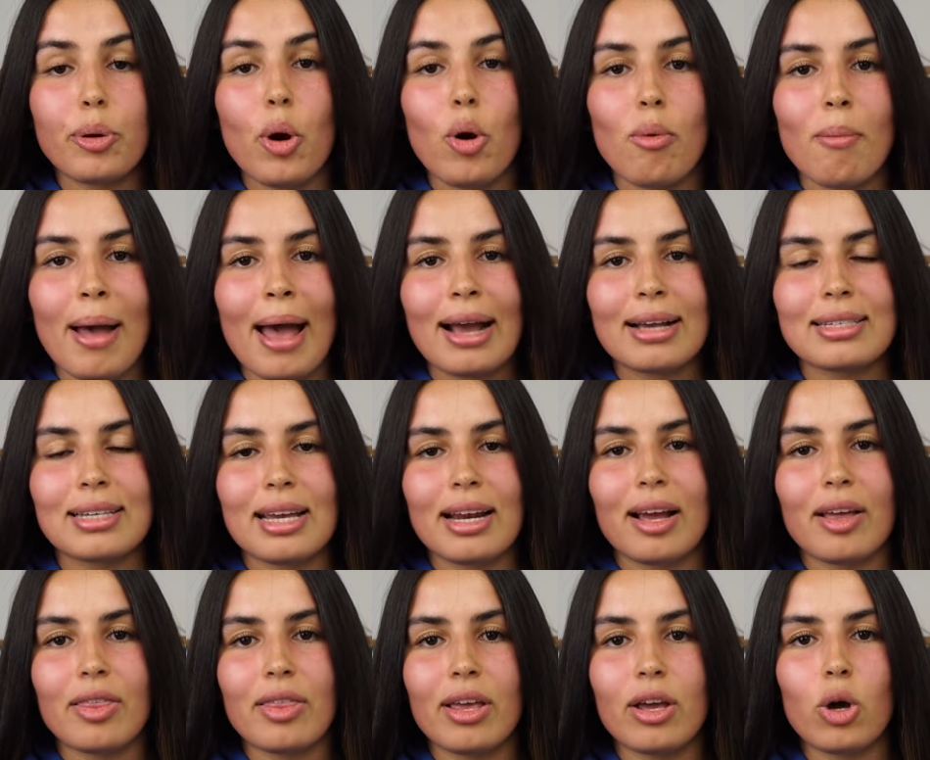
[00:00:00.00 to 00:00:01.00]
Pro Max, and
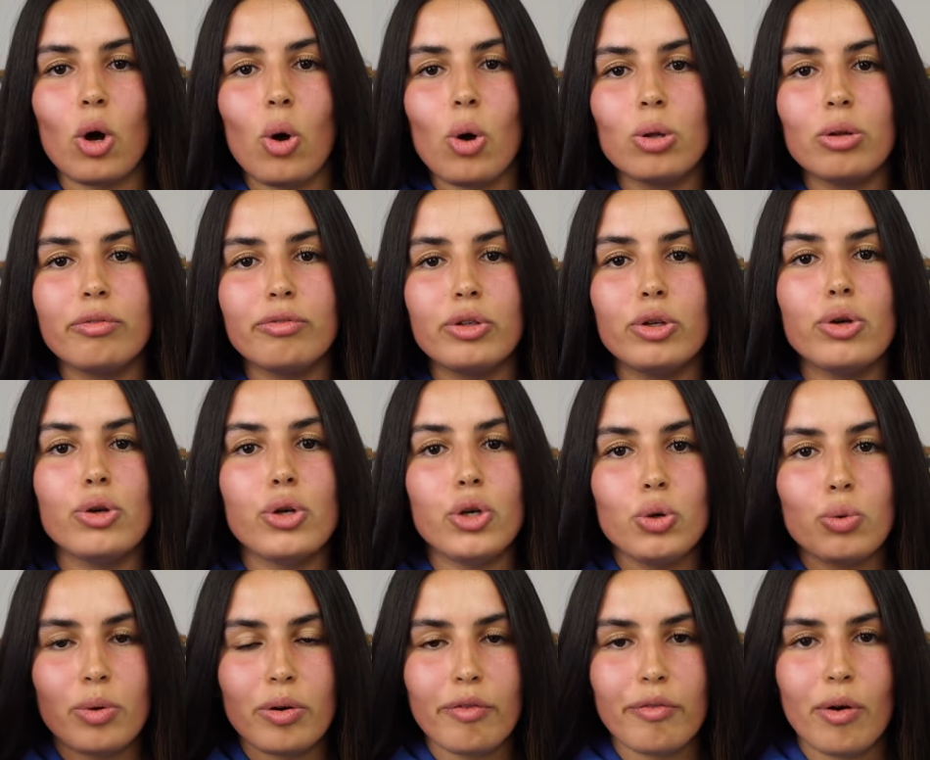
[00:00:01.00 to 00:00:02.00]
I think all of the
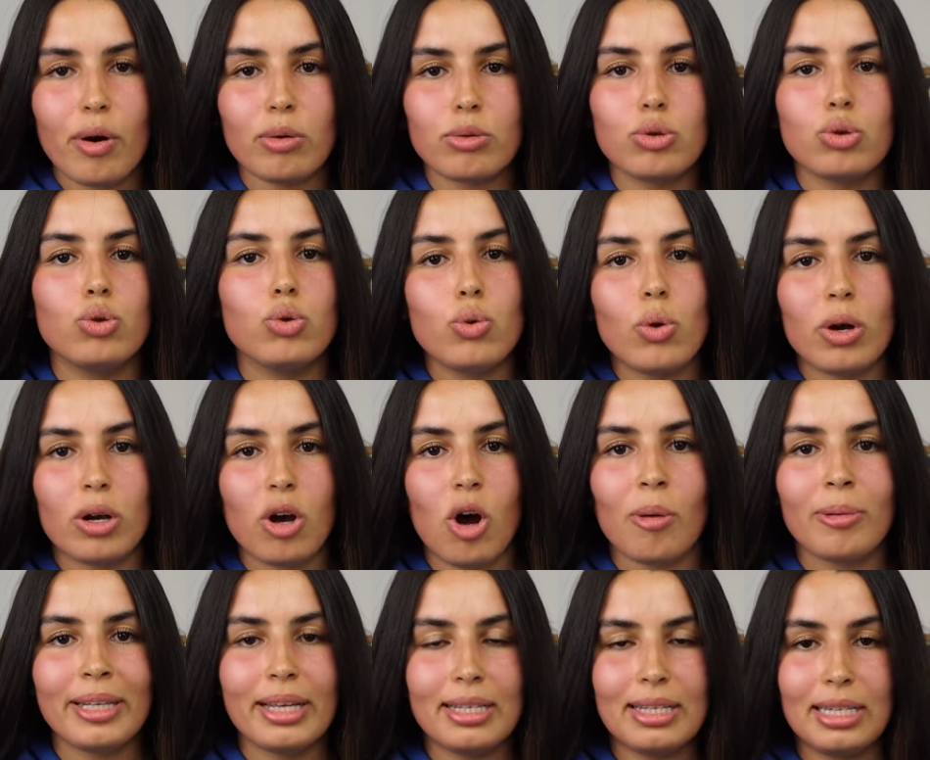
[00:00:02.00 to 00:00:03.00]
newer phones do
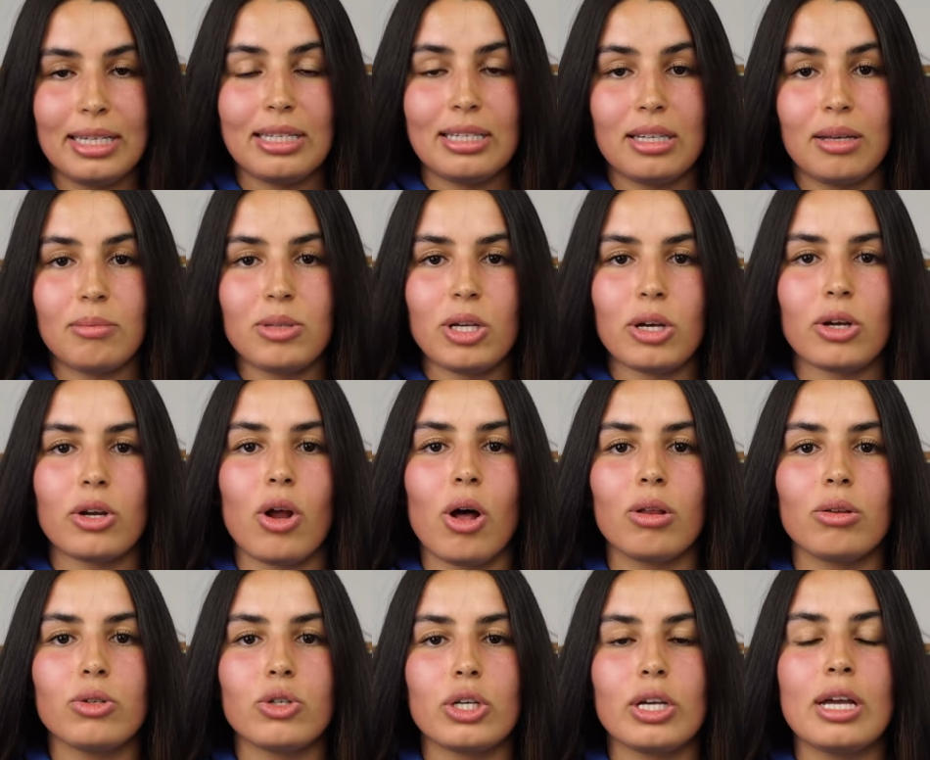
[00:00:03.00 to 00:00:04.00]
accommodate eSIM
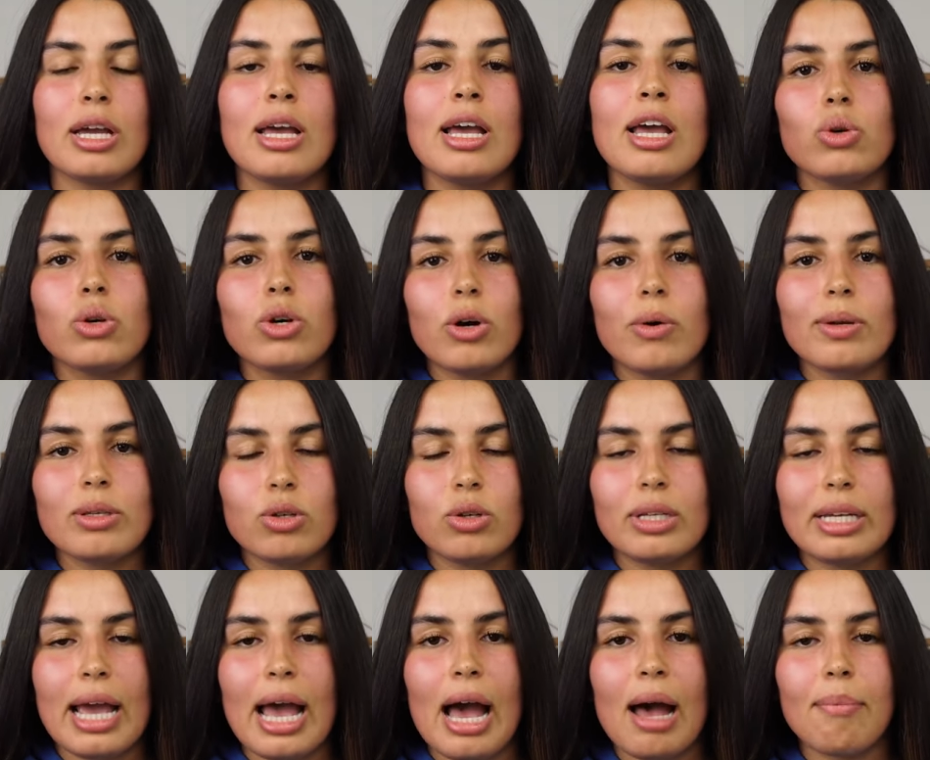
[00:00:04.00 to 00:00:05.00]
technology. you go into
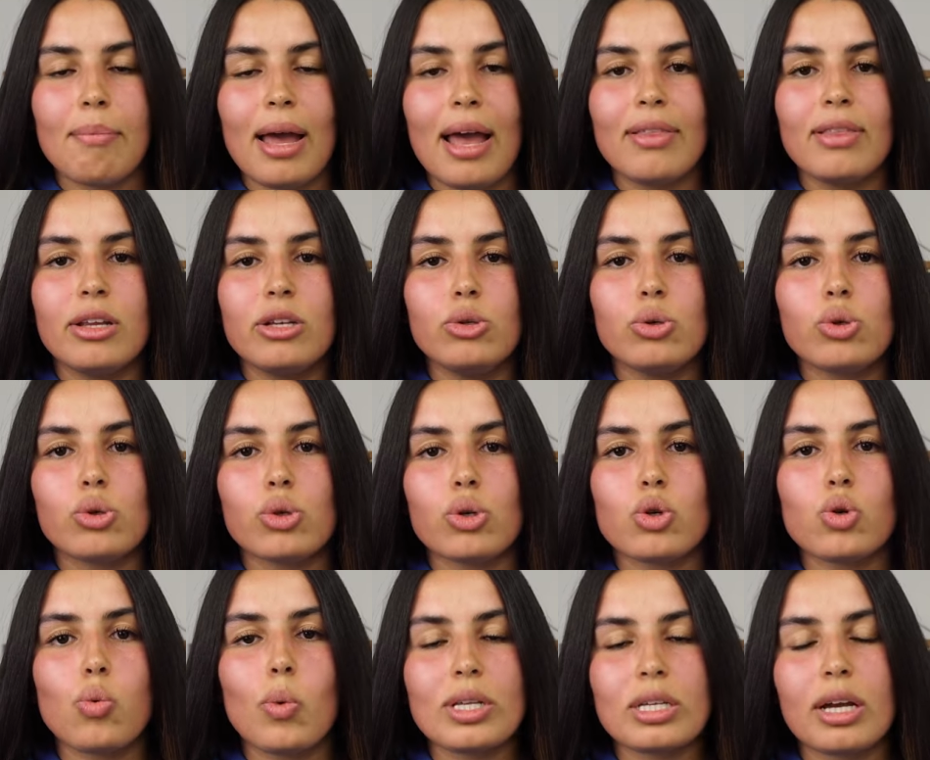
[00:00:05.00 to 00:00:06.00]
the app and then you
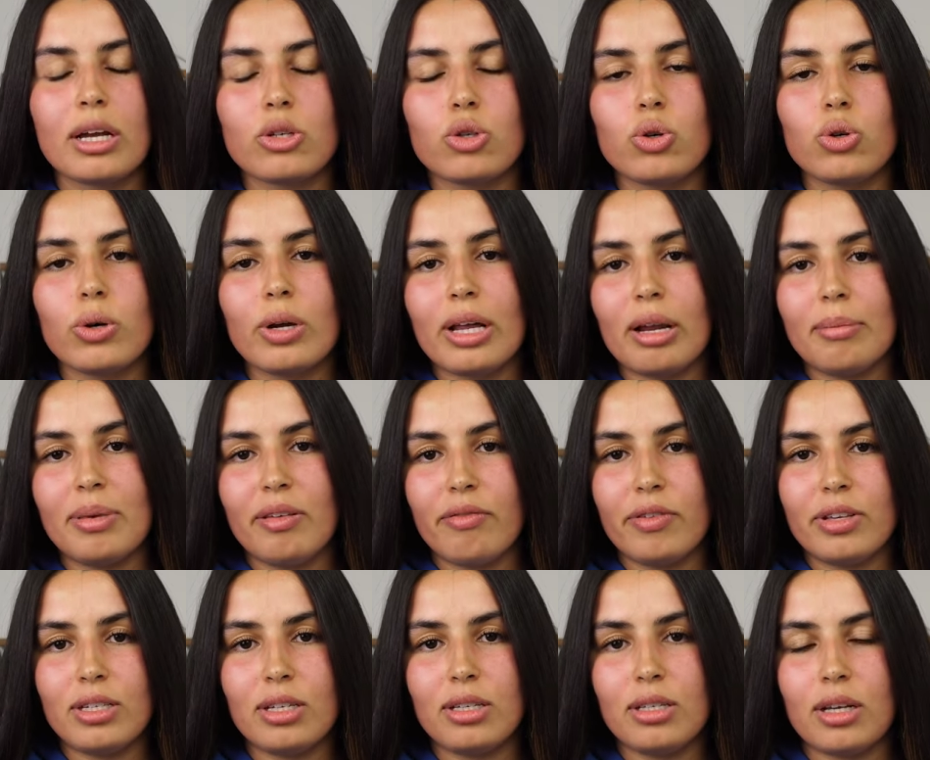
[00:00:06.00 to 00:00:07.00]
search what country you're gonna be
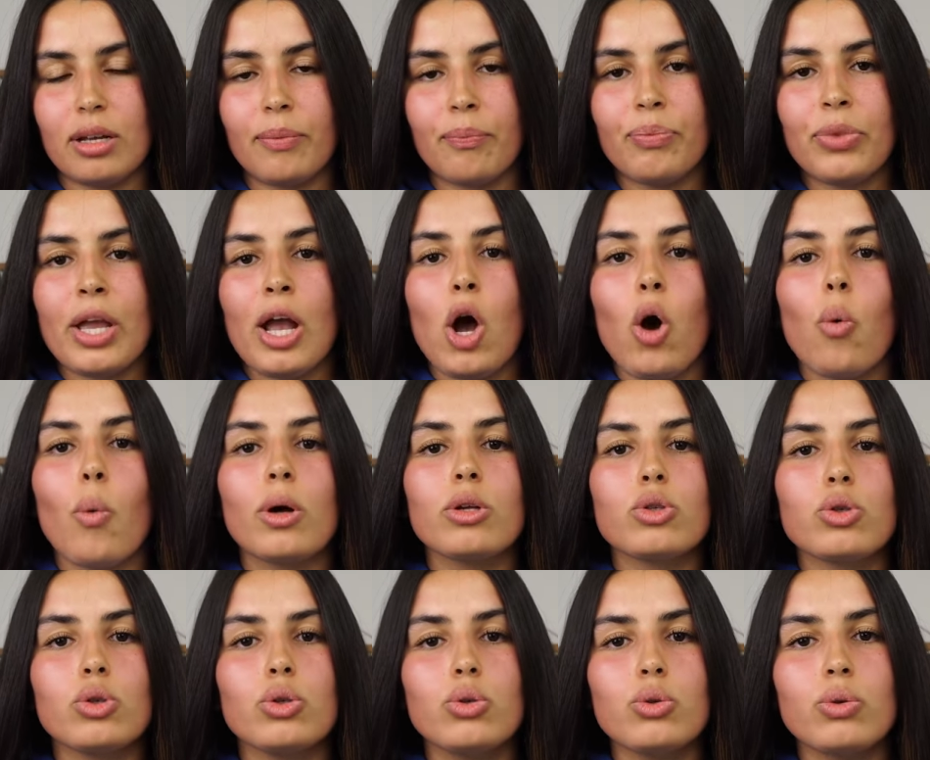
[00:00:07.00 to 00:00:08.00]
visiting.
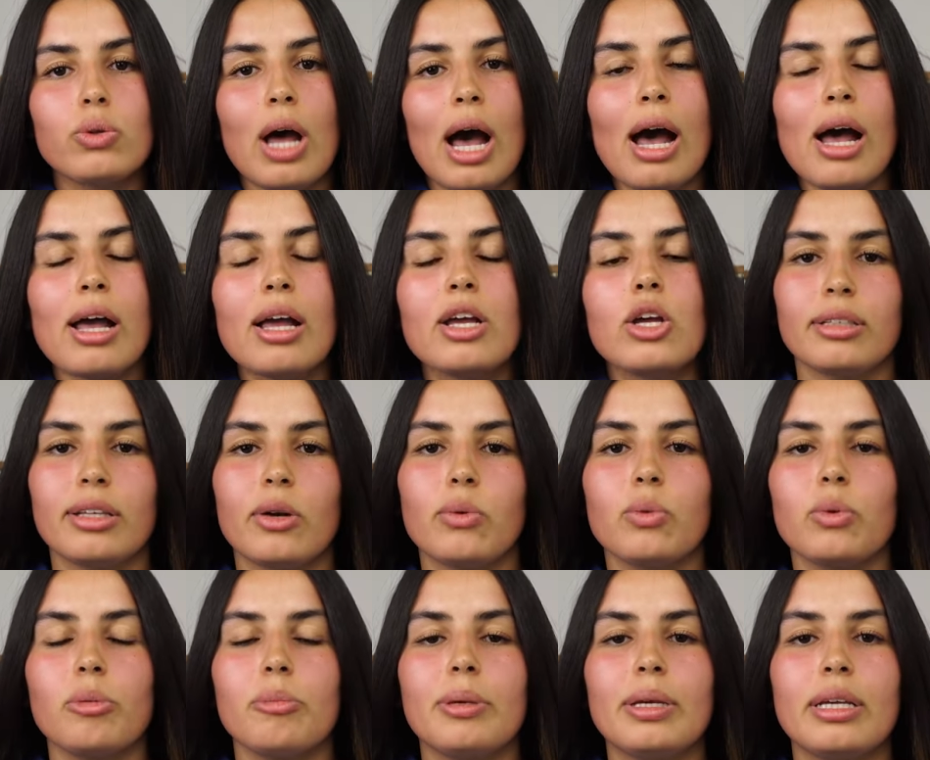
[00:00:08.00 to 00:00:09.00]
Once you do that, there
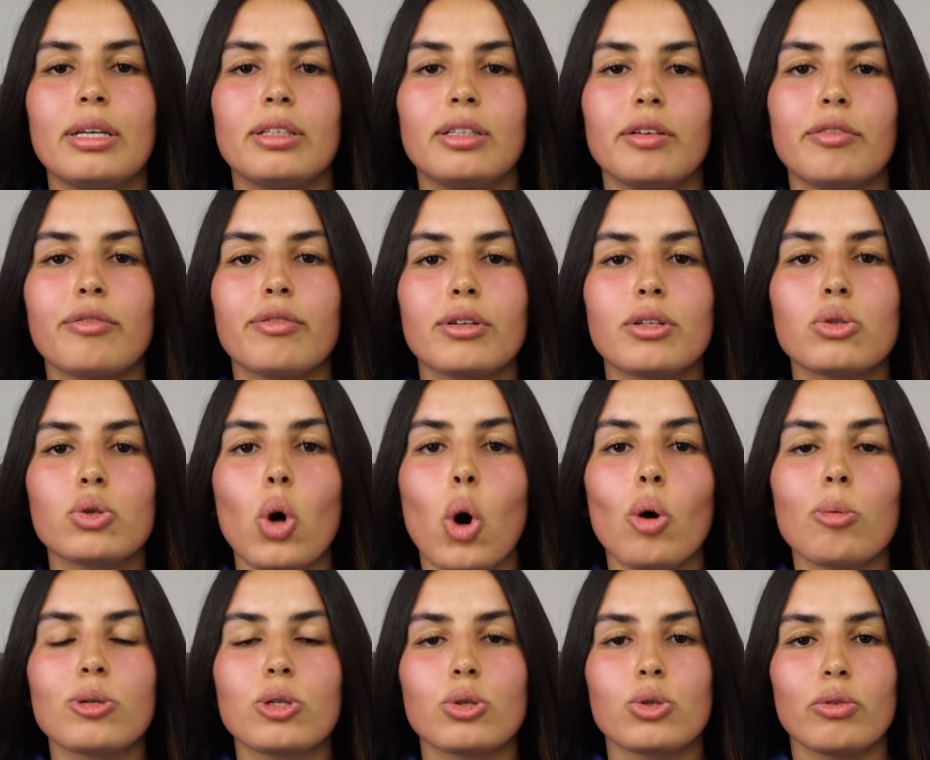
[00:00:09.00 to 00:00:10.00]
will be different
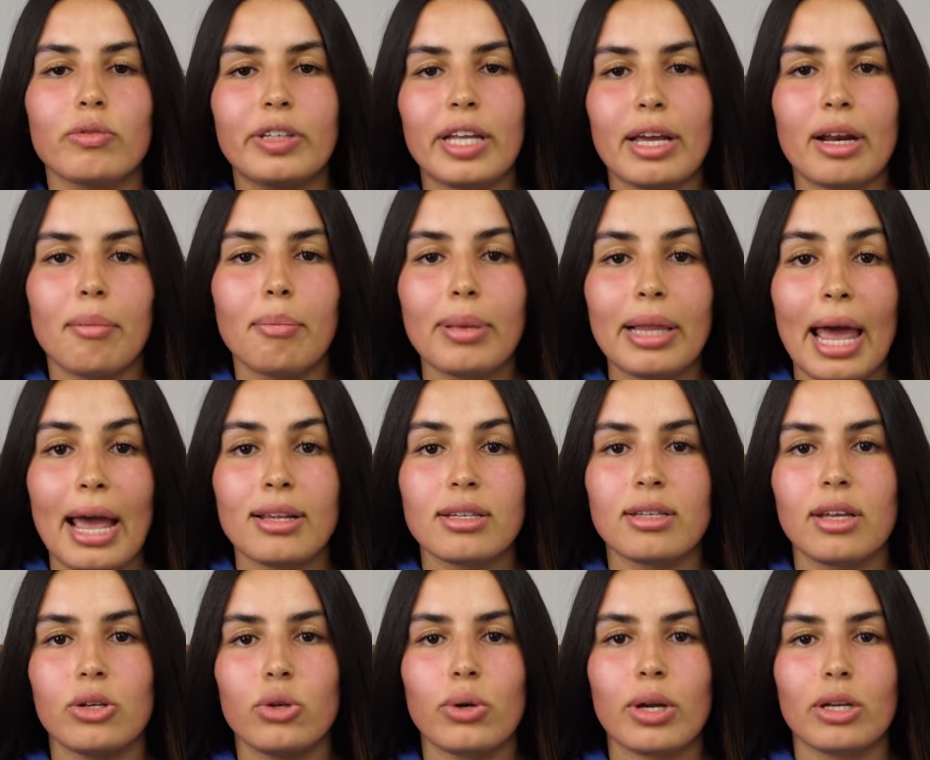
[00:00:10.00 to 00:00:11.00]
options of data plans
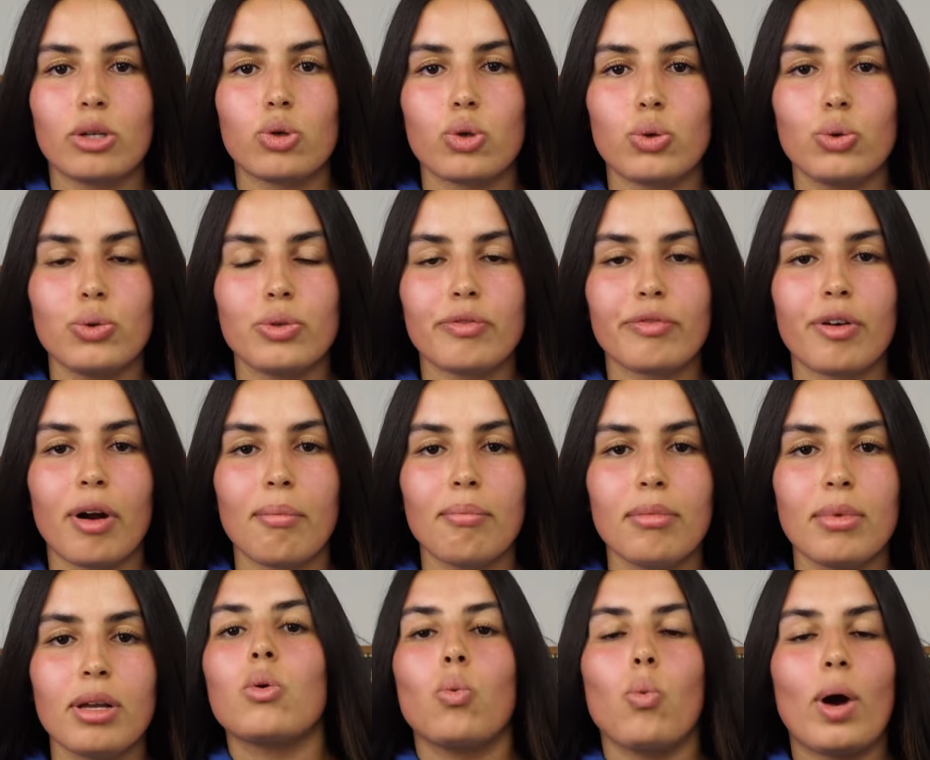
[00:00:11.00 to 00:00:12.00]
that you can choose from.